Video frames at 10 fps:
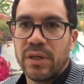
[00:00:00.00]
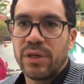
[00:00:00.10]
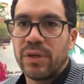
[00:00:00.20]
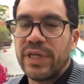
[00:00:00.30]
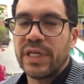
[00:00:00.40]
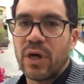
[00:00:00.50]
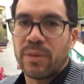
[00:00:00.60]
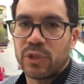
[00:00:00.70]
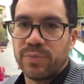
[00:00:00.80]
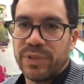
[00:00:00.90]

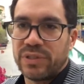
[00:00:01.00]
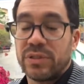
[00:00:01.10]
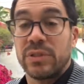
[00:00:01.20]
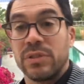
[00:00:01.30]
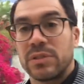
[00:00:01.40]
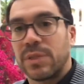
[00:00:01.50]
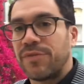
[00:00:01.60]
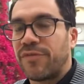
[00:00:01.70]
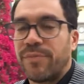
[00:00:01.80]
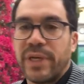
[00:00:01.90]
E-commerce businesses,
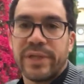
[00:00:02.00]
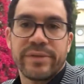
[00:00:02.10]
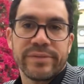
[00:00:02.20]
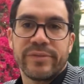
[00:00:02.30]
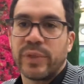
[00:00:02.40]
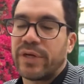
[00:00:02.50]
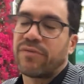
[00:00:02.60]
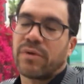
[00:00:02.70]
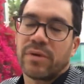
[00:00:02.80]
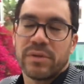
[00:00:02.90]
some of them make
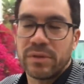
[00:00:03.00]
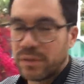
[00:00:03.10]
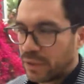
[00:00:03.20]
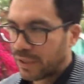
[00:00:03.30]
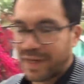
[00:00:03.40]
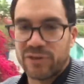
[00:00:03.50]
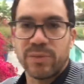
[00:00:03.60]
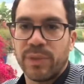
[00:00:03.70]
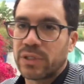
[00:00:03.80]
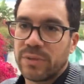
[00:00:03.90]
whatever,
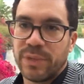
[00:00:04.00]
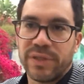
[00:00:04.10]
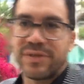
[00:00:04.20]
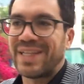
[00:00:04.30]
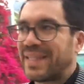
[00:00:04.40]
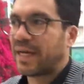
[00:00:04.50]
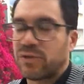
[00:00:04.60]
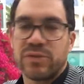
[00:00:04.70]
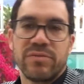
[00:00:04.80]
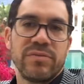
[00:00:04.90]
$1,000 a month,
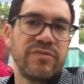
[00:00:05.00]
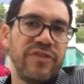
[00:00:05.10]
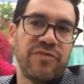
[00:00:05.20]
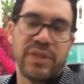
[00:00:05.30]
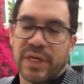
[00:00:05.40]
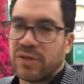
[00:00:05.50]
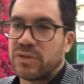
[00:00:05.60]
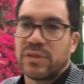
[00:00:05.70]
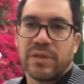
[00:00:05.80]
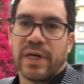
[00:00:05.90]
10,000,
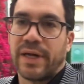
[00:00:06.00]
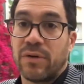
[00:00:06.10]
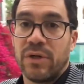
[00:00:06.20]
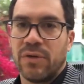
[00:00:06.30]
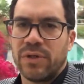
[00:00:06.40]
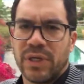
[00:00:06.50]
50,000. I don't know.